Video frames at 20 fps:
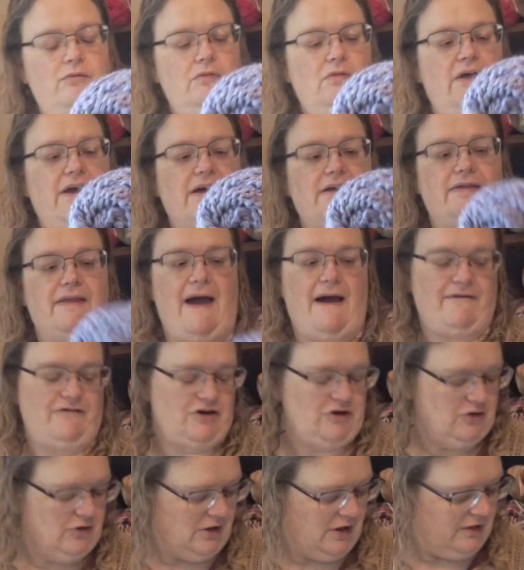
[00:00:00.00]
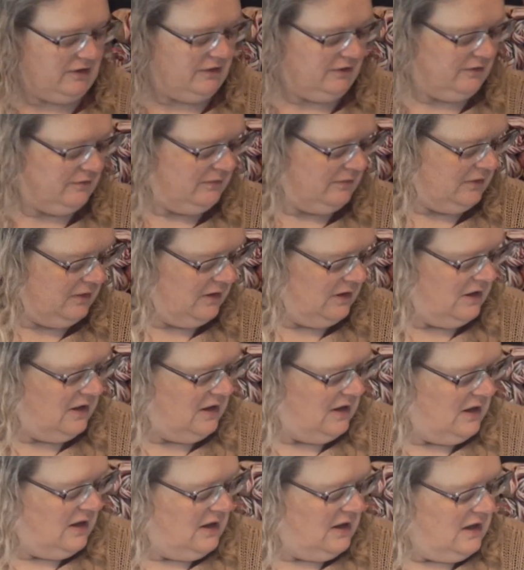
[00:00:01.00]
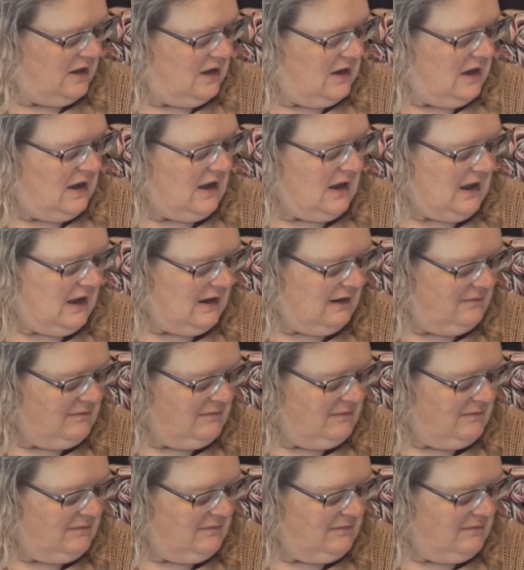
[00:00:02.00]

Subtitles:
like a lavender color. And